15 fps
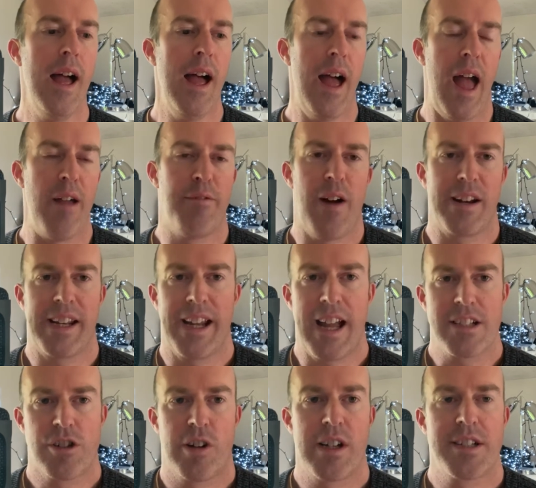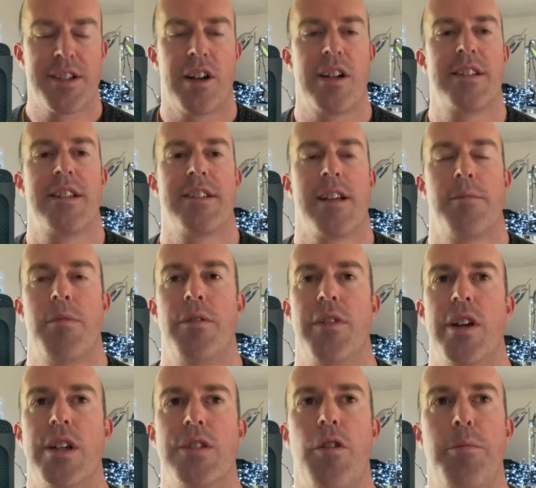In fact, it gets criticised in some
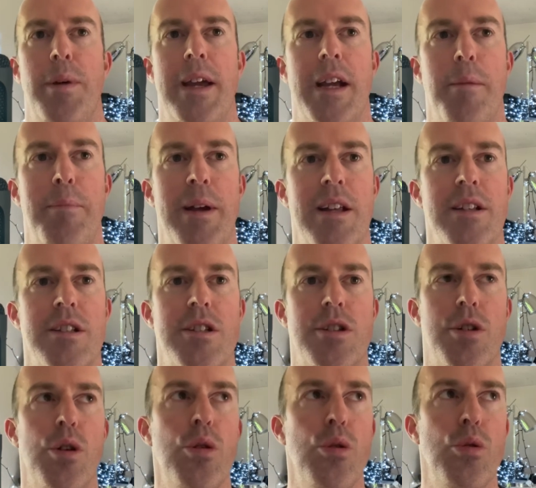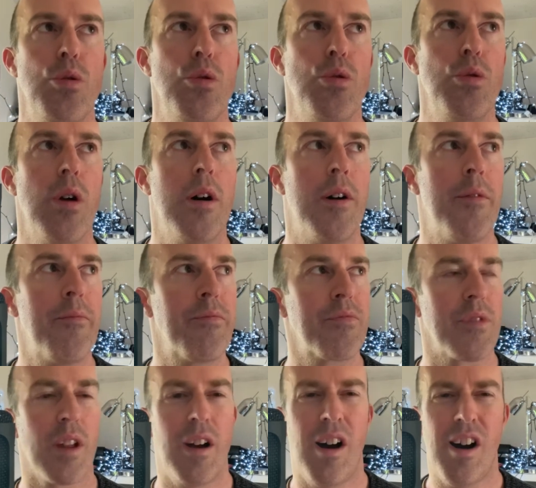reviews for being a bit too
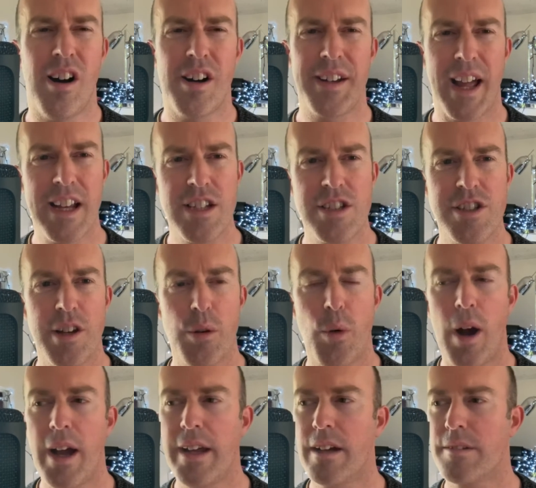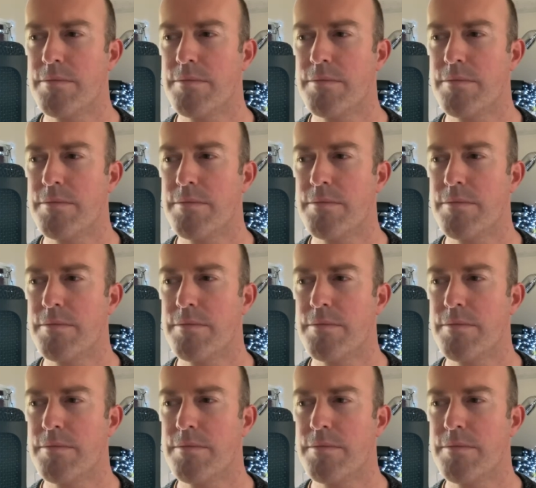hard-edged in a way.